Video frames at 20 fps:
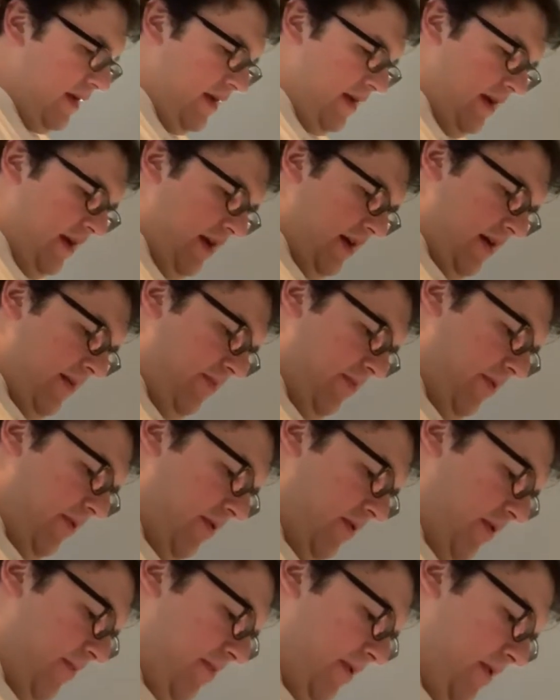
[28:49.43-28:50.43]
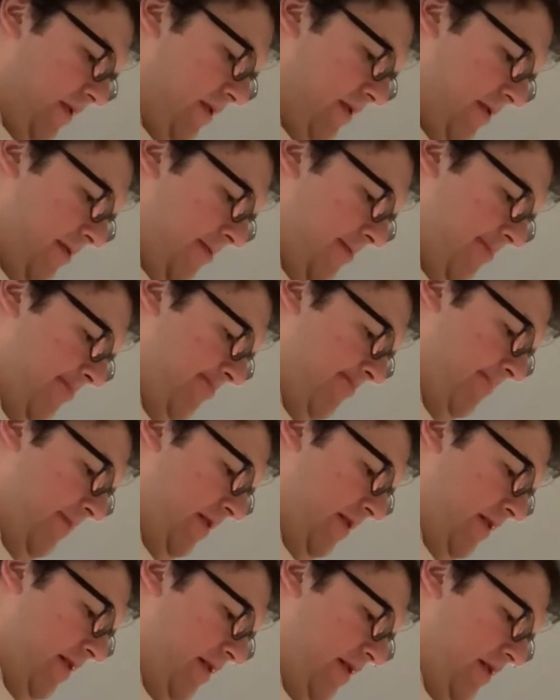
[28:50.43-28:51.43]
pourable,
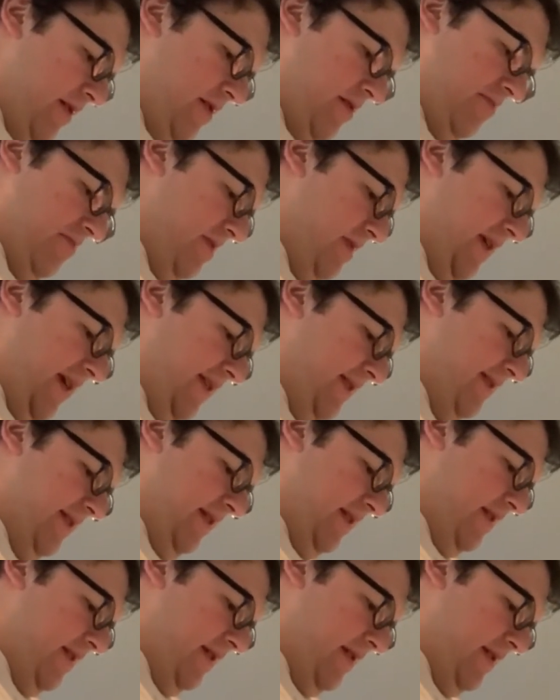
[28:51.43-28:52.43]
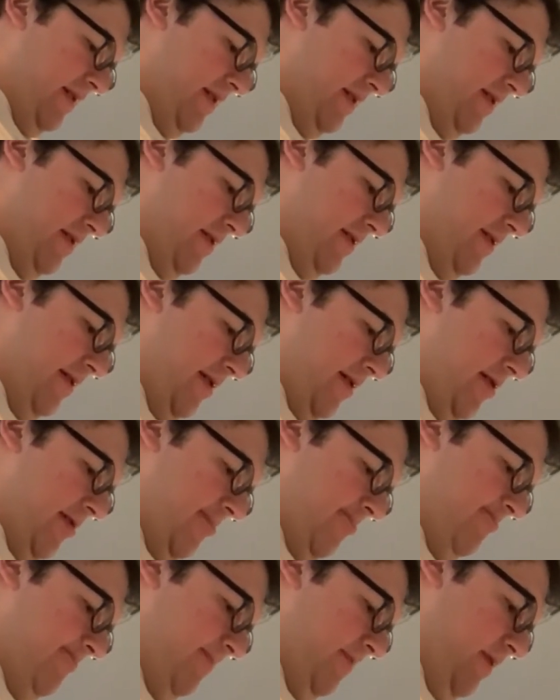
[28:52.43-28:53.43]
but that's it,
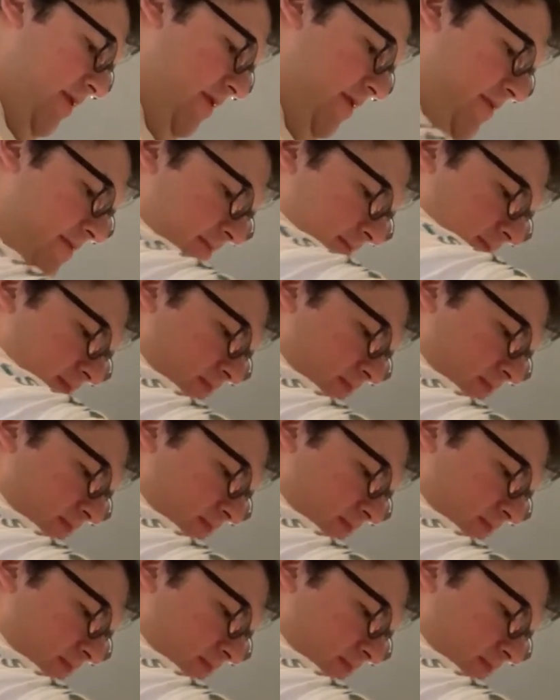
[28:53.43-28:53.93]
you know.